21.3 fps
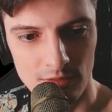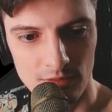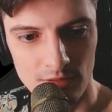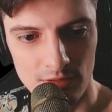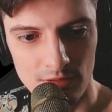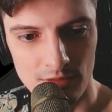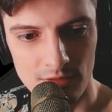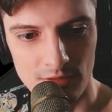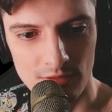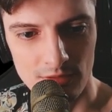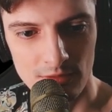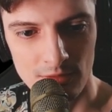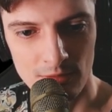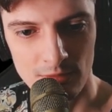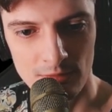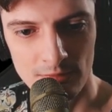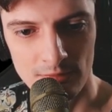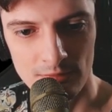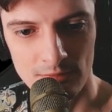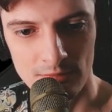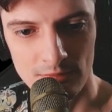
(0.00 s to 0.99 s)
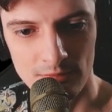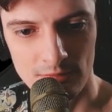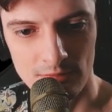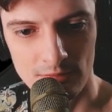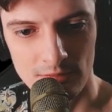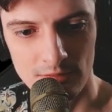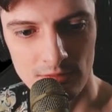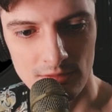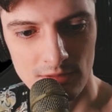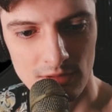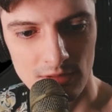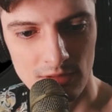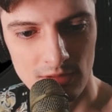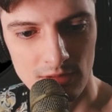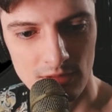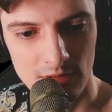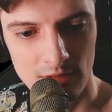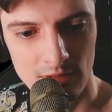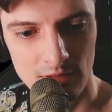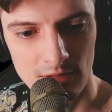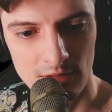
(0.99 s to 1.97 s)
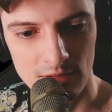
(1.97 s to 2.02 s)
this off.
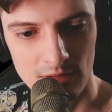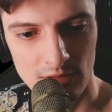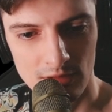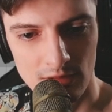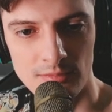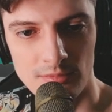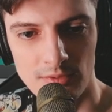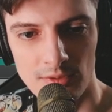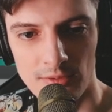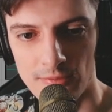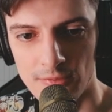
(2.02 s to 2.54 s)
The